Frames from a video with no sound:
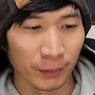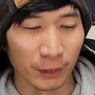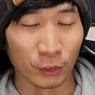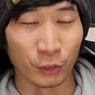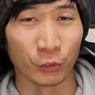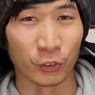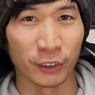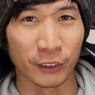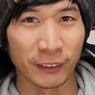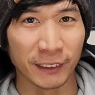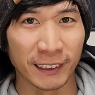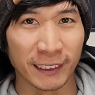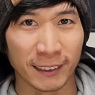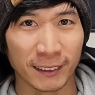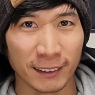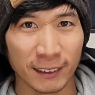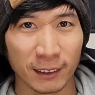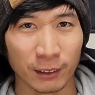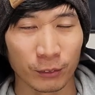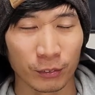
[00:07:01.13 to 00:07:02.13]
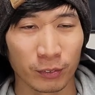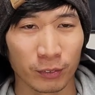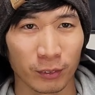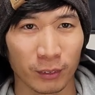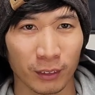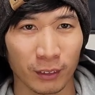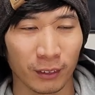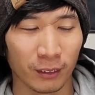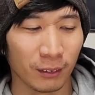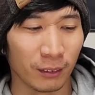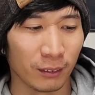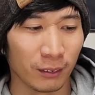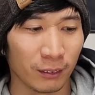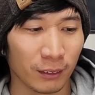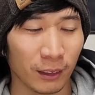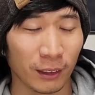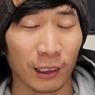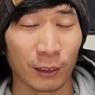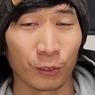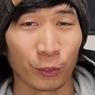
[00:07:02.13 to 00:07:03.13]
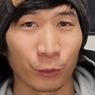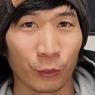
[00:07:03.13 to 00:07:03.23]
it's very stiff. The left and